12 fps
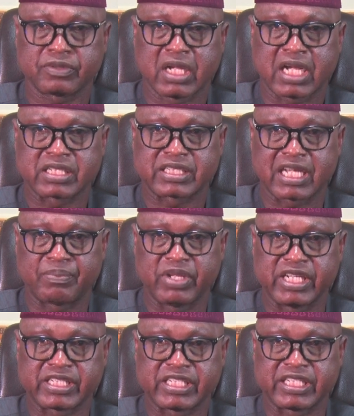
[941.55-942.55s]
and
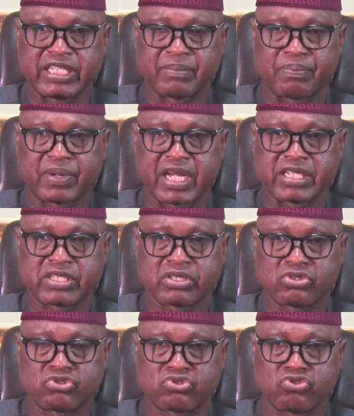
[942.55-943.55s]
stability in price
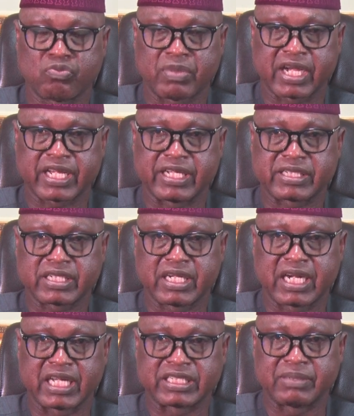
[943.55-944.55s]
through market
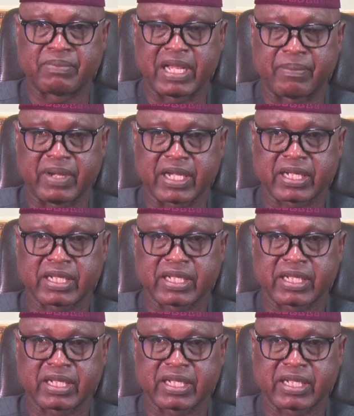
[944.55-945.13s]
guarantee buyback.